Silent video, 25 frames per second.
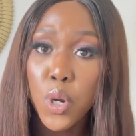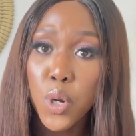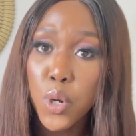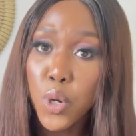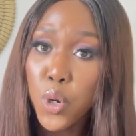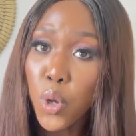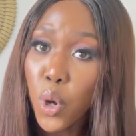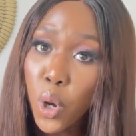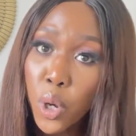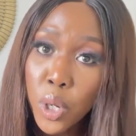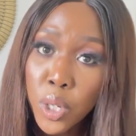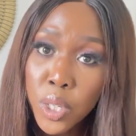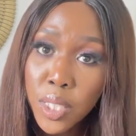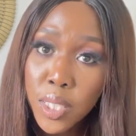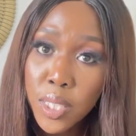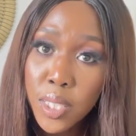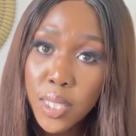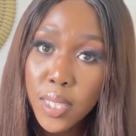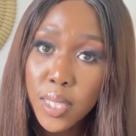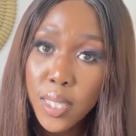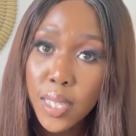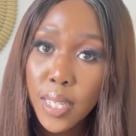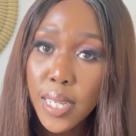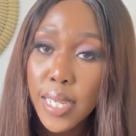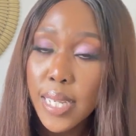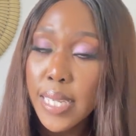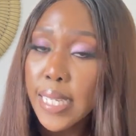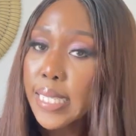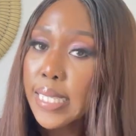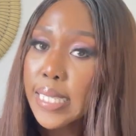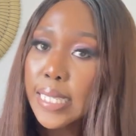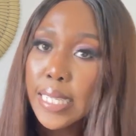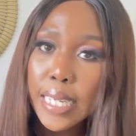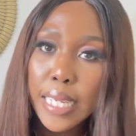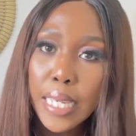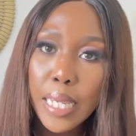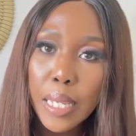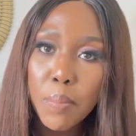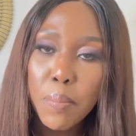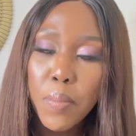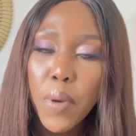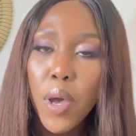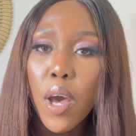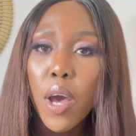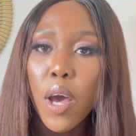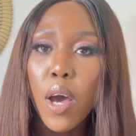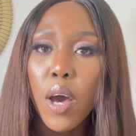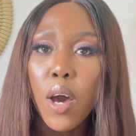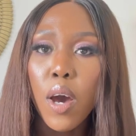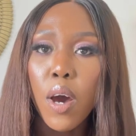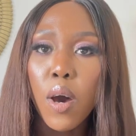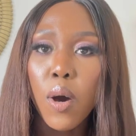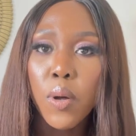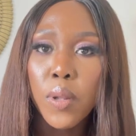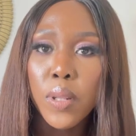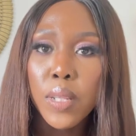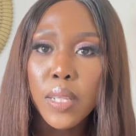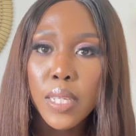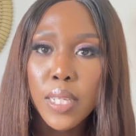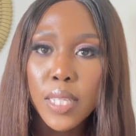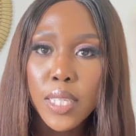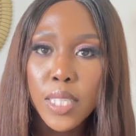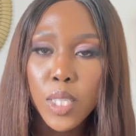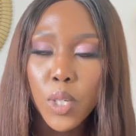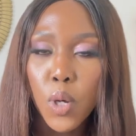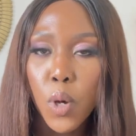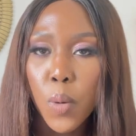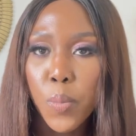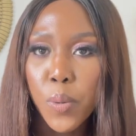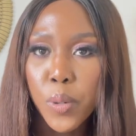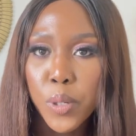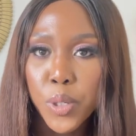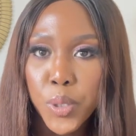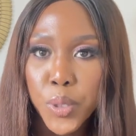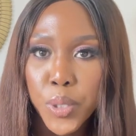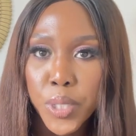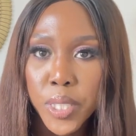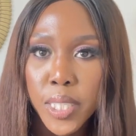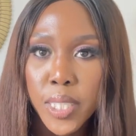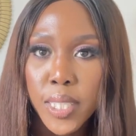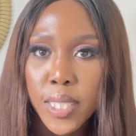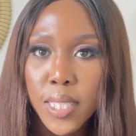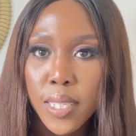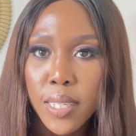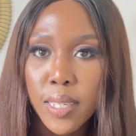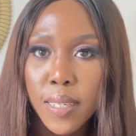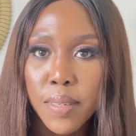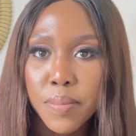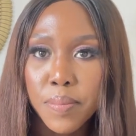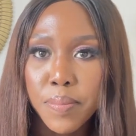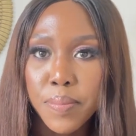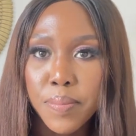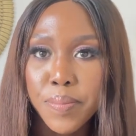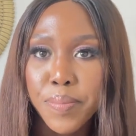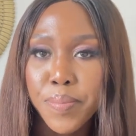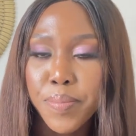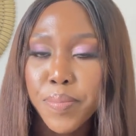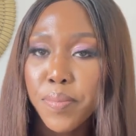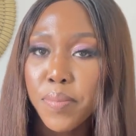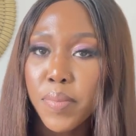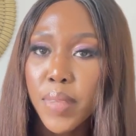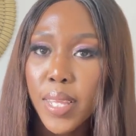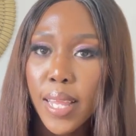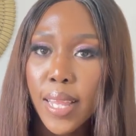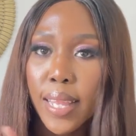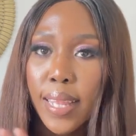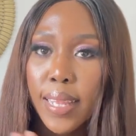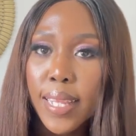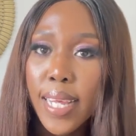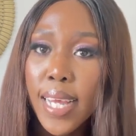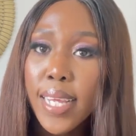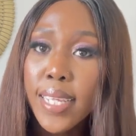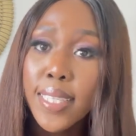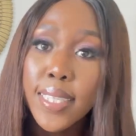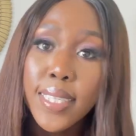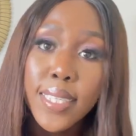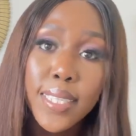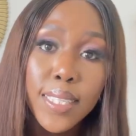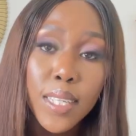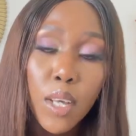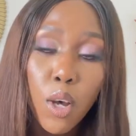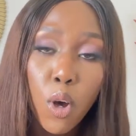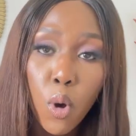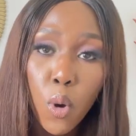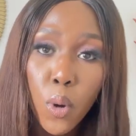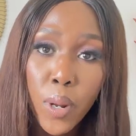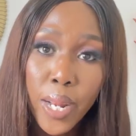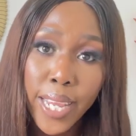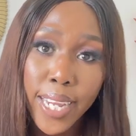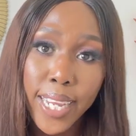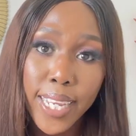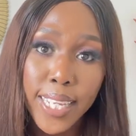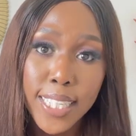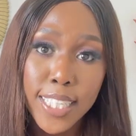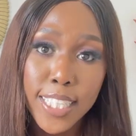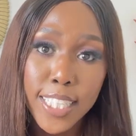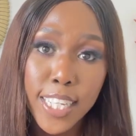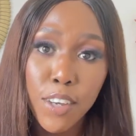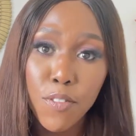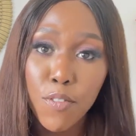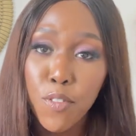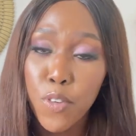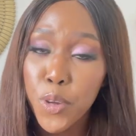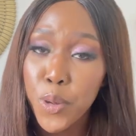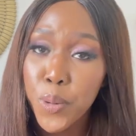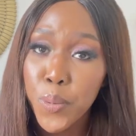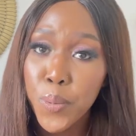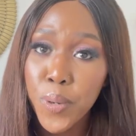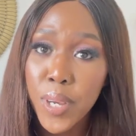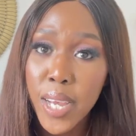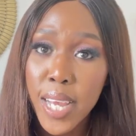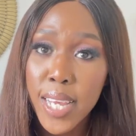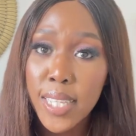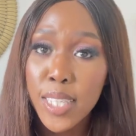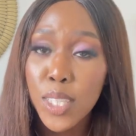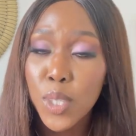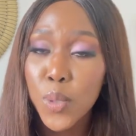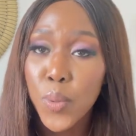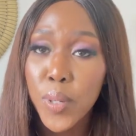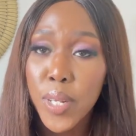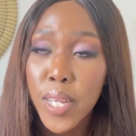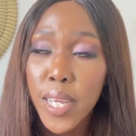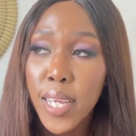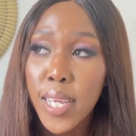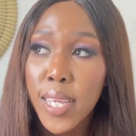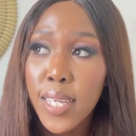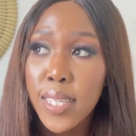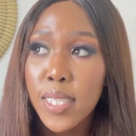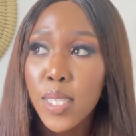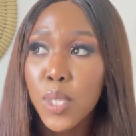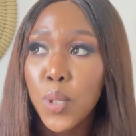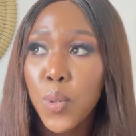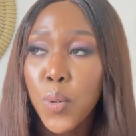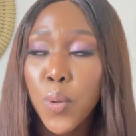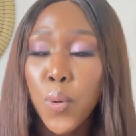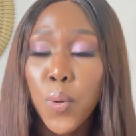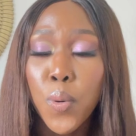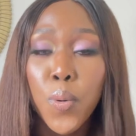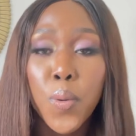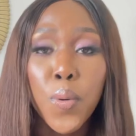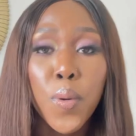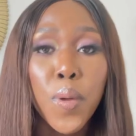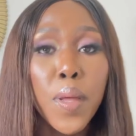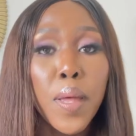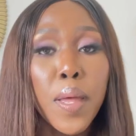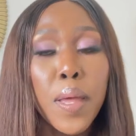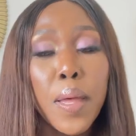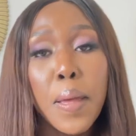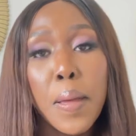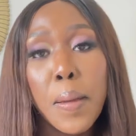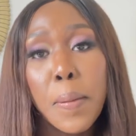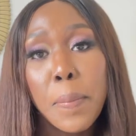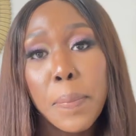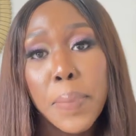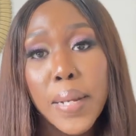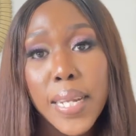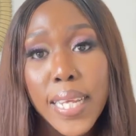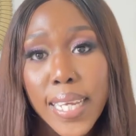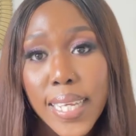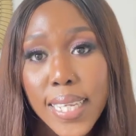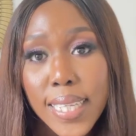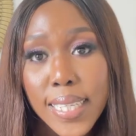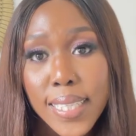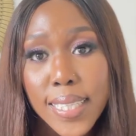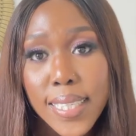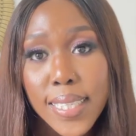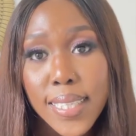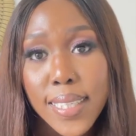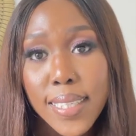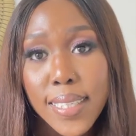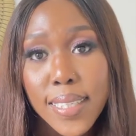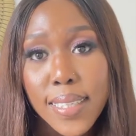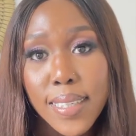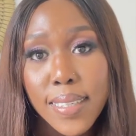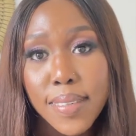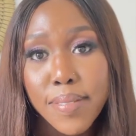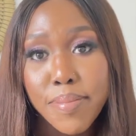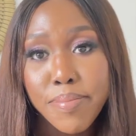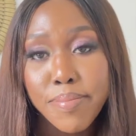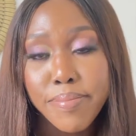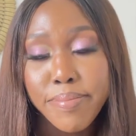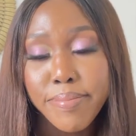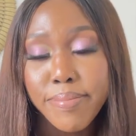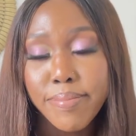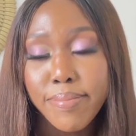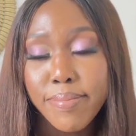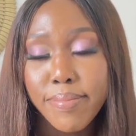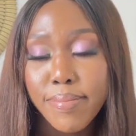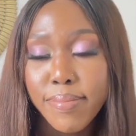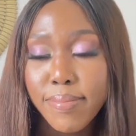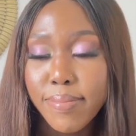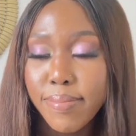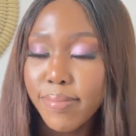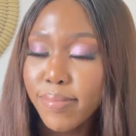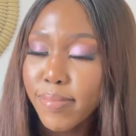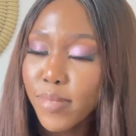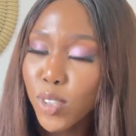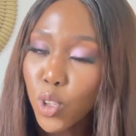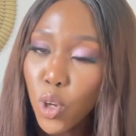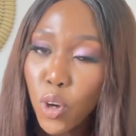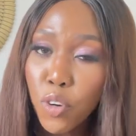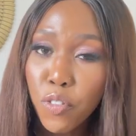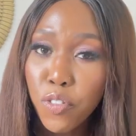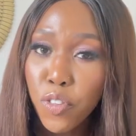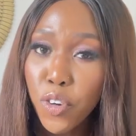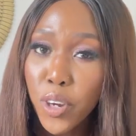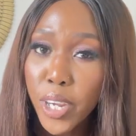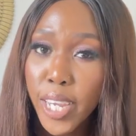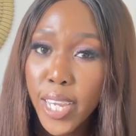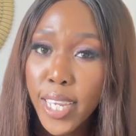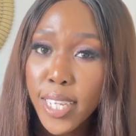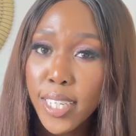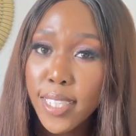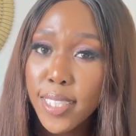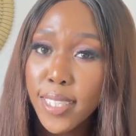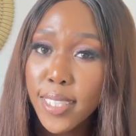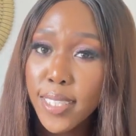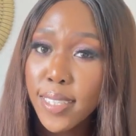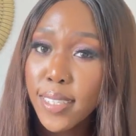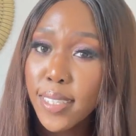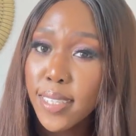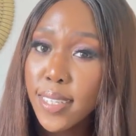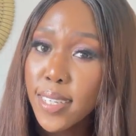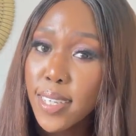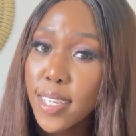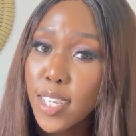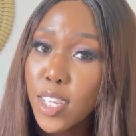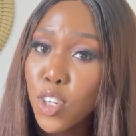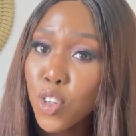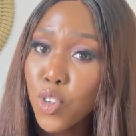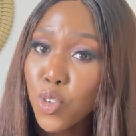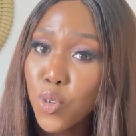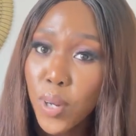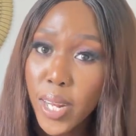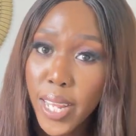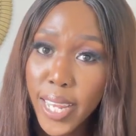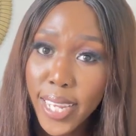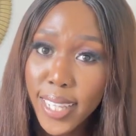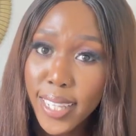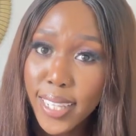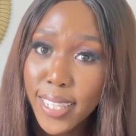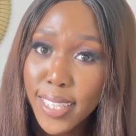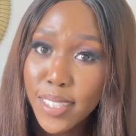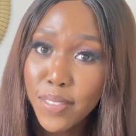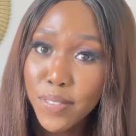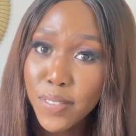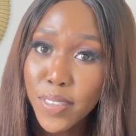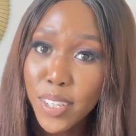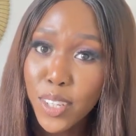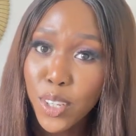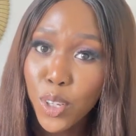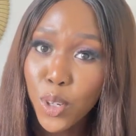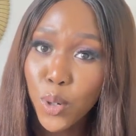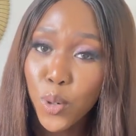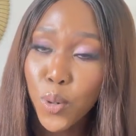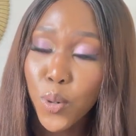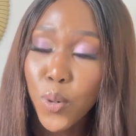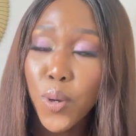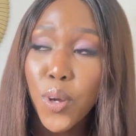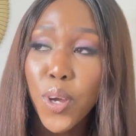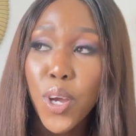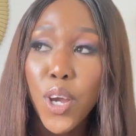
don't sleep on this opportunity that's all i can say for you guys today so please don't forget to like this video